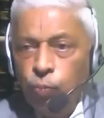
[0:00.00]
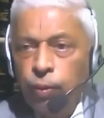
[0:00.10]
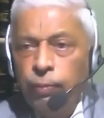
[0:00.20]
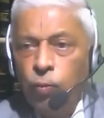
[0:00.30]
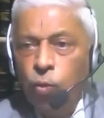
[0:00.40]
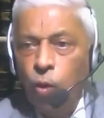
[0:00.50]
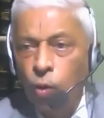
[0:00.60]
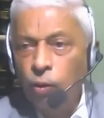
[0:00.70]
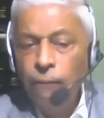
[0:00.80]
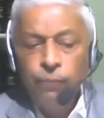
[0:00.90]
Supreme
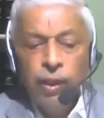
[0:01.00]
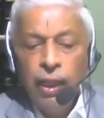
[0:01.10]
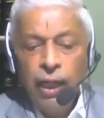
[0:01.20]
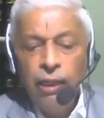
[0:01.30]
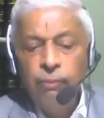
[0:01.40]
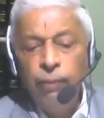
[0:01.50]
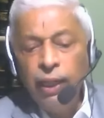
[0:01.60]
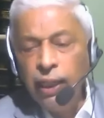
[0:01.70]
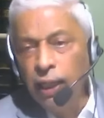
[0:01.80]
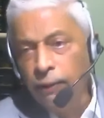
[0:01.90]
Court. I
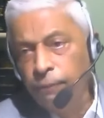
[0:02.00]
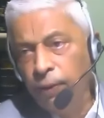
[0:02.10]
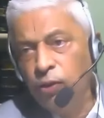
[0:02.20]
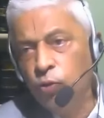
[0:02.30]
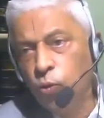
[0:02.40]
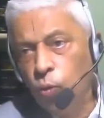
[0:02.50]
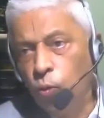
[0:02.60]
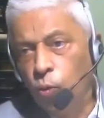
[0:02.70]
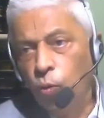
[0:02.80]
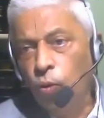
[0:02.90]
make a reference
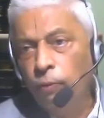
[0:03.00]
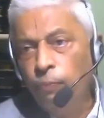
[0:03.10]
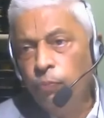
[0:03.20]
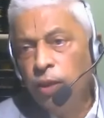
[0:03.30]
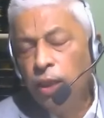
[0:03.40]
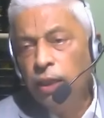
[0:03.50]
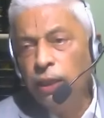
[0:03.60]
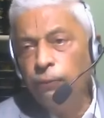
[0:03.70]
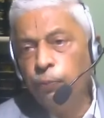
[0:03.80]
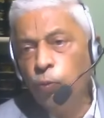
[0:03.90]
to
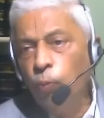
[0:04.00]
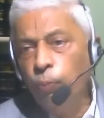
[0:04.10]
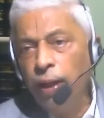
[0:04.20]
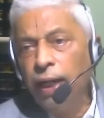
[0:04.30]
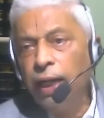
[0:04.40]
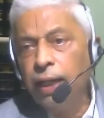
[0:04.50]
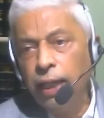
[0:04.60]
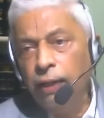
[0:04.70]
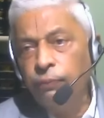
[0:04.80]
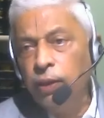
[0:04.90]
a few
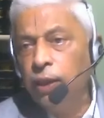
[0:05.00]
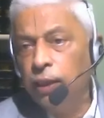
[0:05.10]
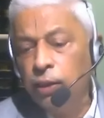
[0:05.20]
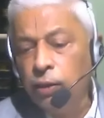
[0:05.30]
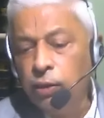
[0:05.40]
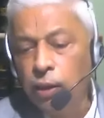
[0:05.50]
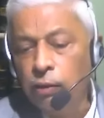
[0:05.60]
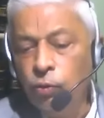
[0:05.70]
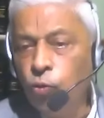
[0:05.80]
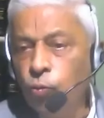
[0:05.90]
paragraphs in the decision
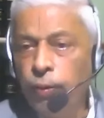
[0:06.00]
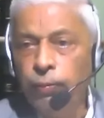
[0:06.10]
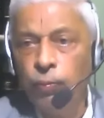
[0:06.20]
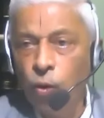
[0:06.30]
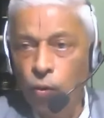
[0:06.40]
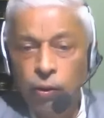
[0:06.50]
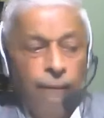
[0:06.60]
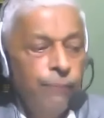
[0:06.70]
of the Supreme Court.